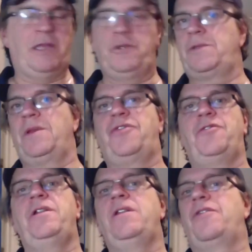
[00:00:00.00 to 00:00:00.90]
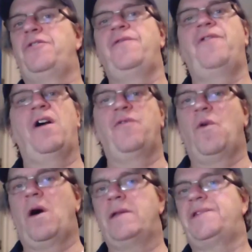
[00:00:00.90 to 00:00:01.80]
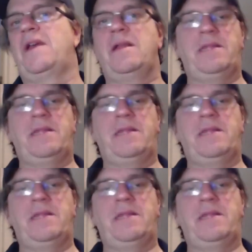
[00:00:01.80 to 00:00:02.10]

use them at 30 to 35 watts,